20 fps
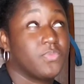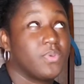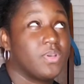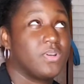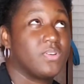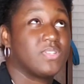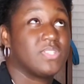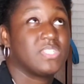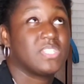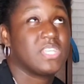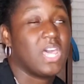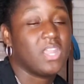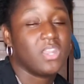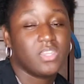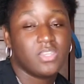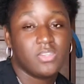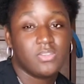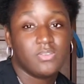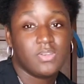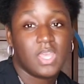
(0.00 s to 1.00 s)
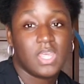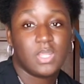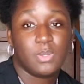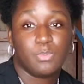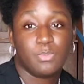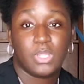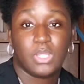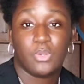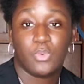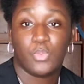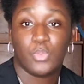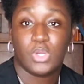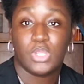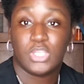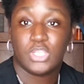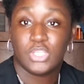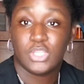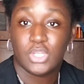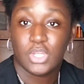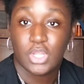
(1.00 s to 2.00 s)
on side of you had to pick what
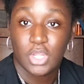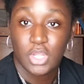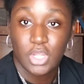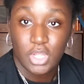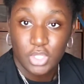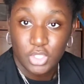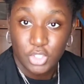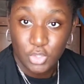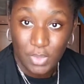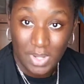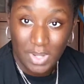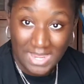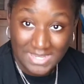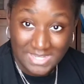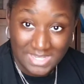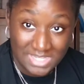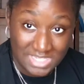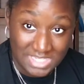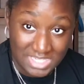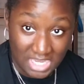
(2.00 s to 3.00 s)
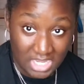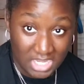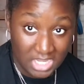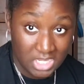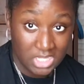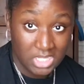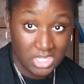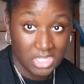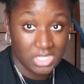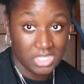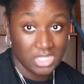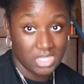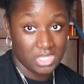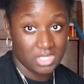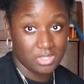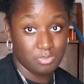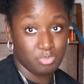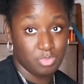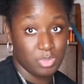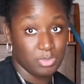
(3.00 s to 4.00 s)
you had to say and
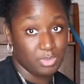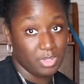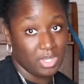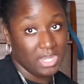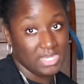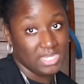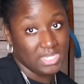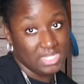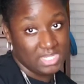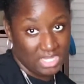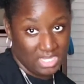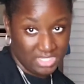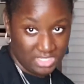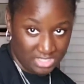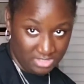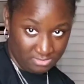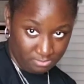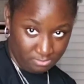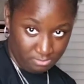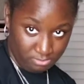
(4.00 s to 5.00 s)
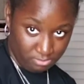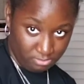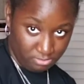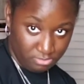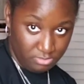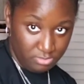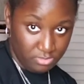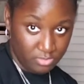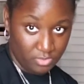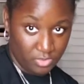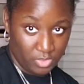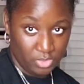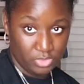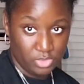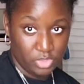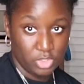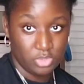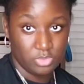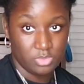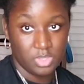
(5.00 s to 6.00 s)
then people had to guess it. Mm,
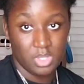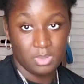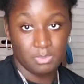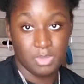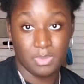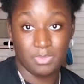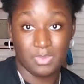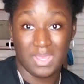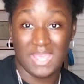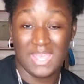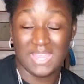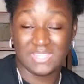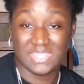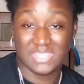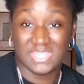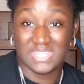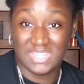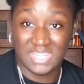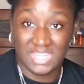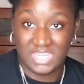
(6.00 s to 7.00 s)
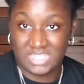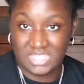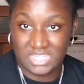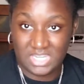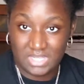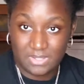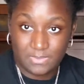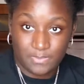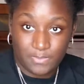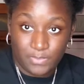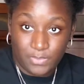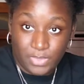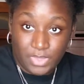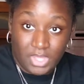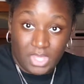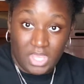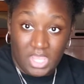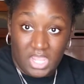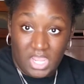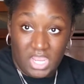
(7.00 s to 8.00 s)
excuse me, people had to guess it.
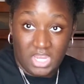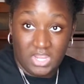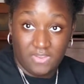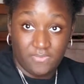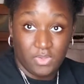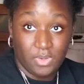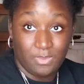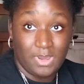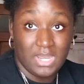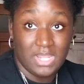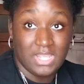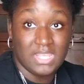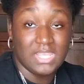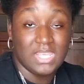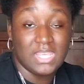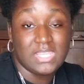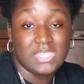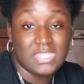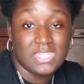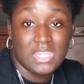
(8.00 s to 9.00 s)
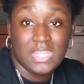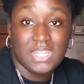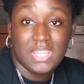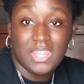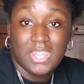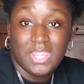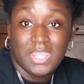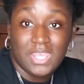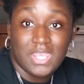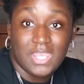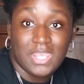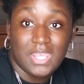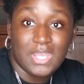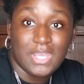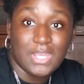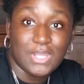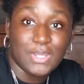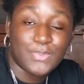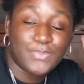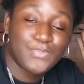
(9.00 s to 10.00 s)
And if nobody guessed it,
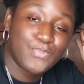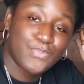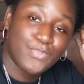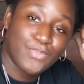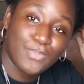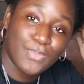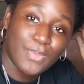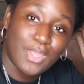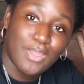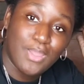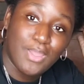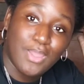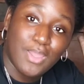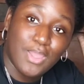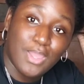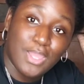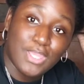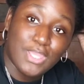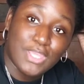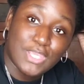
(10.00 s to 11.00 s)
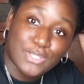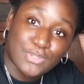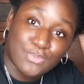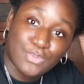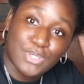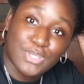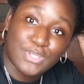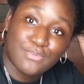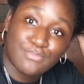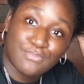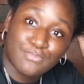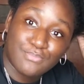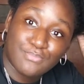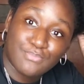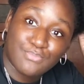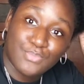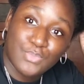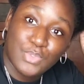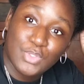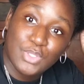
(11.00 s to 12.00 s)
then guess what?
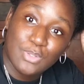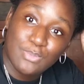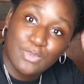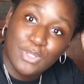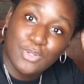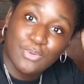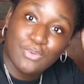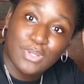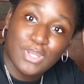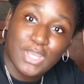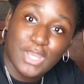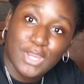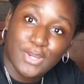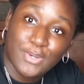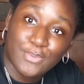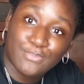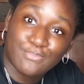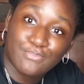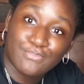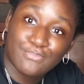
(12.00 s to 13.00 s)
You'll be doing there.